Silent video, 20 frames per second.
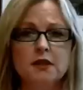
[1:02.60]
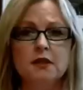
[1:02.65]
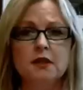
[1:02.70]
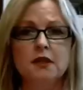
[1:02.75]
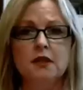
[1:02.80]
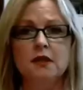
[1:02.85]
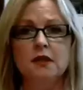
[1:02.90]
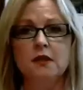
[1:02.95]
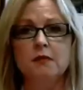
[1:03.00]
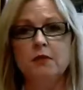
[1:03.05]

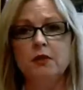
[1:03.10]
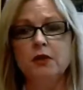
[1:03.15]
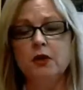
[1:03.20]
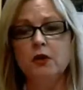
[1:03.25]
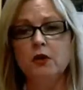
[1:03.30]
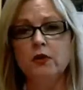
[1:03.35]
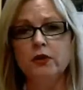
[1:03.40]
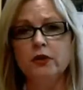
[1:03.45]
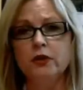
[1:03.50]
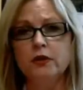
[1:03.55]
the
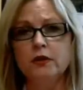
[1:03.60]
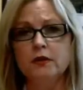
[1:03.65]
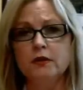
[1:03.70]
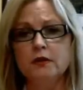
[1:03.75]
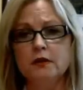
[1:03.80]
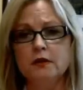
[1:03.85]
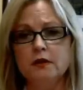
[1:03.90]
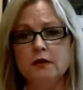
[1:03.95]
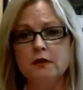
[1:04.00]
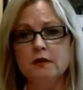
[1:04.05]

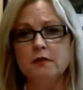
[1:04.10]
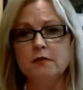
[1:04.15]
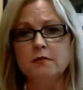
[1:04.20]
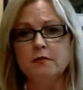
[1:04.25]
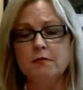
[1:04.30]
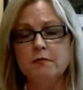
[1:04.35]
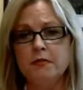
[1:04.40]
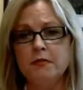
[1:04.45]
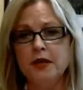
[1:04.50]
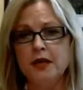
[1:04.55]
owner
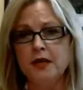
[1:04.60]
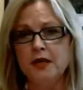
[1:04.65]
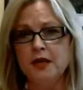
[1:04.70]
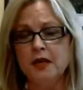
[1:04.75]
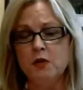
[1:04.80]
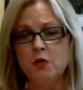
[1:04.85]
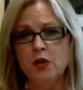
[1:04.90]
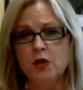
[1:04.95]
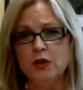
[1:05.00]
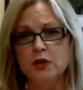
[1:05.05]
may
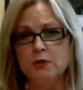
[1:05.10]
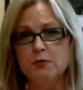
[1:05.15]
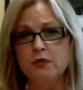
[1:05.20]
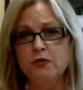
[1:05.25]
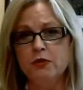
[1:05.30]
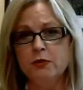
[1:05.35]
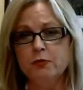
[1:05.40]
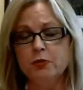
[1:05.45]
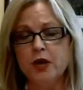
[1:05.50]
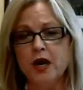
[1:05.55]
not want to move
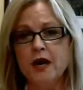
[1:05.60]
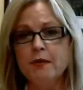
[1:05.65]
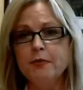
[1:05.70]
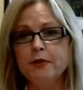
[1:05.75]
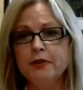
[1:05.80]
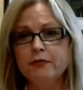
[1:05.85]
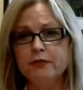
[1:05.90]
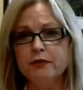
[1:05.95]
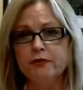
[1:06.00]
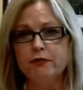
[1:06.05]
the
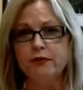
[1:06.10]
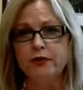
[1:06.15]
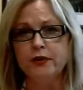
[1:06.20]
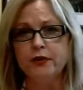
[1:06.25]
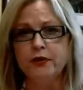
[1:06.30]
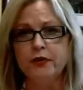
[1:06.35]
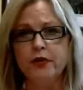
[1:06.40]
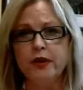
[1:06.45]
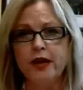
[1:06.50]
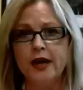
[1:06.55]
property for
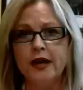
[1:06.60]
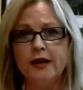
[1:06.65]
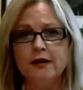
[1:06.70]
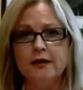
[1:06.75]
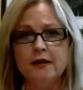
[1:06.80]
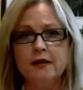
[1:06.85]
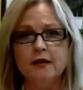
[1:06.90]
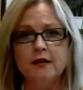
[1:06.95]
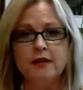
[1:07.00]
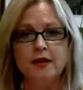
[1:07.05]
fear
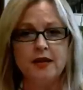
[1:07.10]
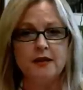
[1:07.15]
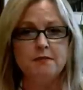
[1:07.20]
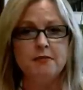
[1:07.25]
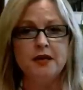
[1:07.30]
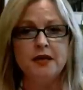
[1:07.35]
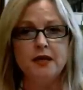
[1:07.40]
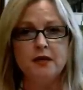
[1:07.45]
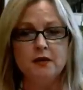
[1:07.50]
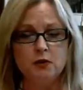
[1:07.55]
that they
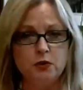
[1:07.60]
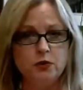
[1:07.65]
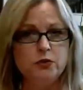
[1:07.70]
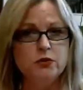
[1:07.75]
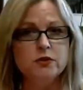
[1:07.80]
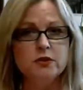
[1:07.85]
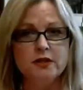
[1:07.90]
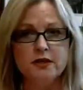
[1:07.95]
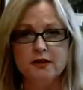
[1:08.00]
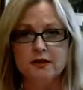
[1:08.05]
may lose
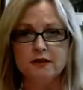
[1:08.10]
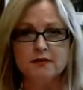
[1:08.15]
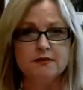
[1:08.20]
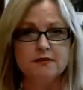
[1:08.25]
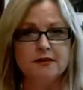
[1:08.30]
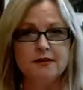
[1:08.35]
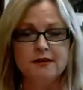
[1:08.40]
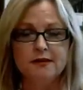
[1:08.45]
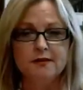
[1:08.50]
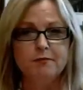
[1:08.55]
their
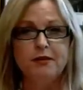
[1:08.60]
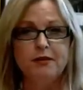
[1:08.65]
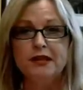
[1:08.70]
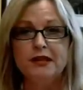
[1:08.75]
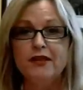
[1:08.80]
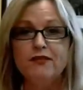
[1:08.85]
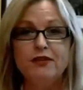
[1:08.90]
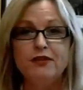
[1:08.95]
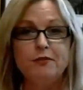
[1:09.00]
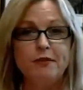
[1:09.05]

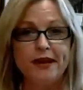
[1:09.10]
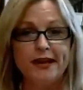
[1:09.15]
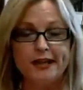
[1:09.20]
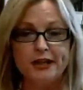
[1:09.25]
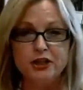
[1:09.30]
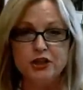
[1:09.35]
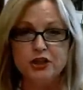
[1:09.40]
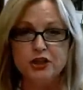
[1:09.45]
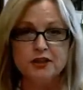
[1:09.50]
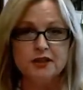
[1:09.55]
beloved
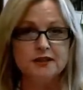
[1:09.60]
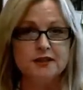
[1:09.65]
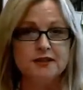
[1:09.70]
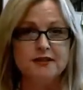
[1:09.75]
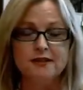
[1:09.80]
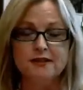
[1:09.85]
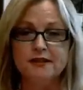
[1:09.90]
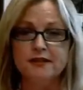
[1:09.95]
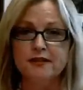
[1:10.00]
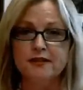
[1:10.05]
manager
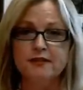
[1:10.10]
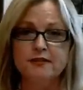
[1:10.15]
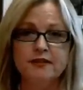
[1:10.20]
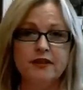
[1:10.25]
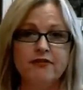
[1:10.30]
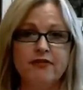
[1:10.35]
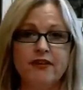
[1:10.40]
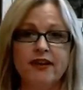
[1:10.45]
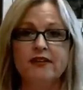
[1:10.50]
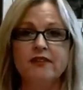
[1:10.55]
and,
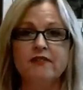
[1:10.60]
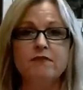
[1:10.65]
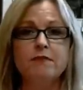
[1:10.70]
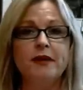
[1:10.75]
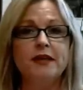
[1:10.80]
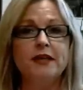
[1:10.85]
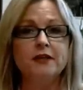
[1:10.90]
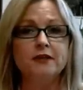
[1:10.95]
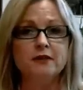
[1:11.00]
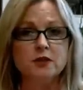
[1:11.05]
effective
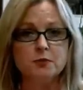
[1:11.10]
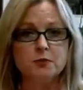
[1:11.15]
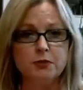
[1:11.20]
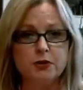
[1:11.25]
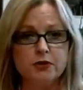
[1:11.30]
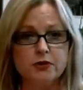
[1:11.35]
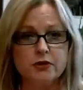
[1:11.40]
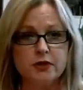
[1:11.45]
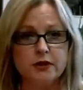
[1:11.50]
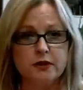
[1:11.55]
maintenance
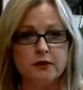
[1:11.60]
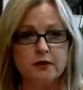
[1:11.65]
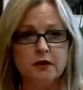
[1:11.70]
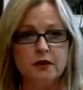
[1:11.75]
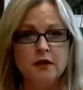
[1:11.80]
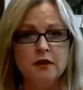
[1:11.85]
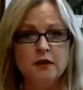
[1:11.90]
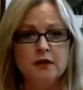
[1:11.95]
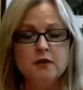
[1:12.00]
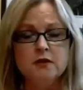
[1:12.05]
person.
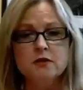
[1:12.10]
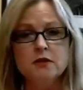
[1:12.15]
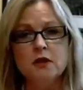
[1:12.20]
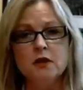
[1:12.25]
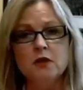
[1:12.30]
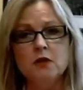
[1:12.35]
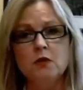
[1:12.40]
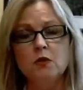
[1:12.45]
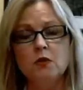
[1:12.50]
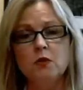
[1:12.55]
Mm-hmm.
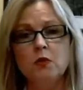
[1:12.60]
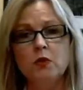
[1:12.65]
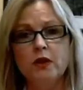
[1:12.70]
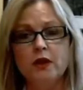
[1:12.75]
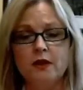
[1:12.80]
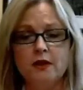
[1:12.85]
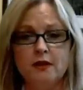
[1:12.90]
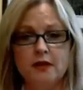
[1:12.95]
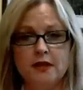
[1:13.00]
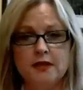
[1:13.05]
So one
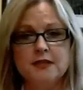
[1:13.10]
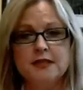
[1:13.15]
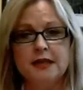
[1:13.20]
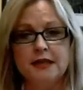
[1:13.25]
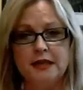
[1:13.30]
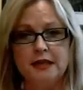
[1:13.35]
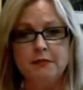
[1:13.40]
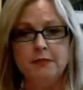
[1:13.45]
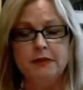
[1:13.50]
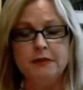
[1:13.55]
of the things that
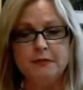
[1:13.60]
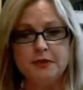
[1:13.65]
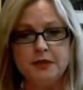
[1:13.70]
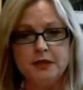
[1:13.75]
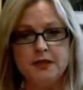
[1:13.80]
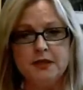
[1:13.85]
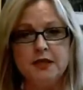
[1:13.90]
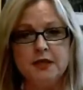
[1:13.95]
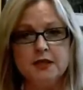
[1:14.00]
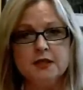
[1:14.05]

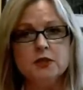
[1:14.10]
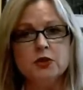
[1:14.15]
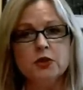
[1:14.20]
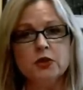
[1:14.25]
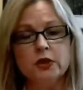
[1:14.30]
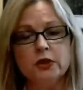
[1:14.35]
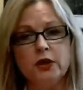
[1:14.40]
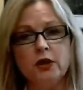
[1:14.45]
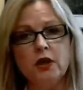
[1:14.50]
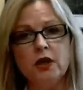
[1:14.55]
EBMC does
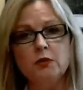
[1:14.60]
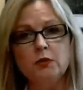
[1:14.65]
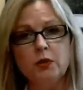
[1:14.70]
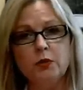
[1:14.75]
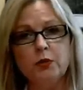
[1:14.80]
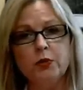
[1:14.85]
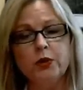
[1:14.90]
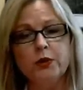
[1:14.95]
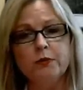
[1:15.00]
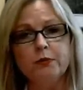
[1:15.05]
early on when
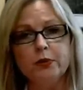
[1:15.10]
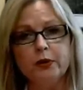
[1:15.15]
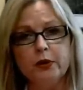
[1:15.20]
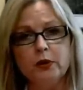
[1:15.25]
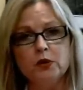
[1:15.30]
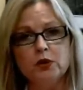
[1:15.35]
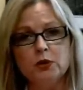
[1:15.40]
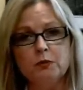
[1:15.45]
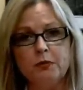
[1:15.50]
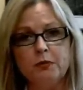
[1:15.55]
we're
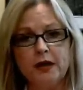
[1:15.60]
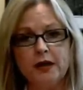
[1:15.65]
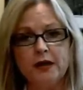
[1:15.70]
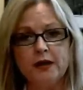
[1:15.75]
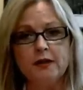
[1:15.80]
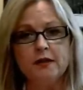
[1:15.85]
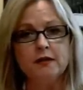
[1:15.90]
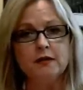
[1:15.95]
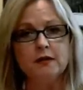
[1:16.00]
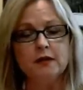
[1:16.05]
approached
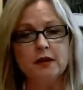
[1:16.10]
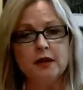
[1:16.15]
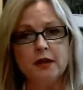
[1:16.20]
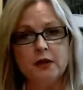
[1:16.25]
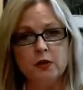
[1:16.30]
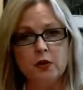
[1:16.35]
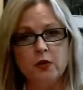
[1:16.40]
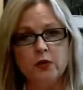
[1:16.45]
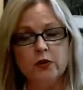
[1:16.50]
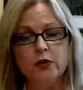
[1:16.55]
by an
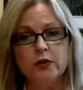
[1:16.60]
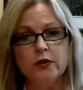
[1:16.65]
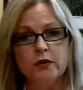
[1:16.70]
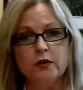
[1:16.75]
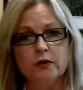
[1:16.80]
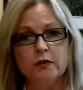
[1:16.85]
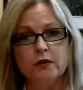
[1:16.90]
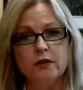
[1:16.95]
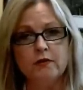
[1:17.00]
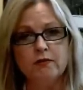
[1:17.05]

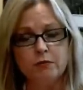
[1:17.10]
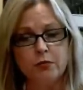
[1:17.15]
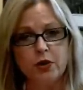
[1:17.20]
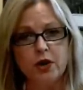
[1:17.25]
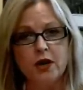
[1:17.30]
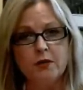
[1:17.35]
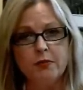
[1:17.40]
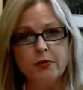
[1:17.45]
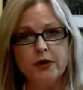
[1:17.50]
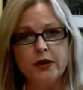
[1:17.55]
owner of
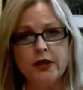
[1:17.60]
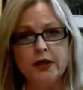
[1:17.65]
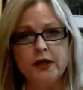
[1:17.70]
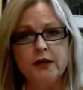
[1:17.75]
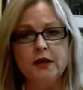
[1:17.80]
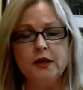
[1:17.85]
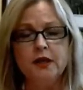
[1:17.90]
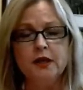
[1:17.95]
property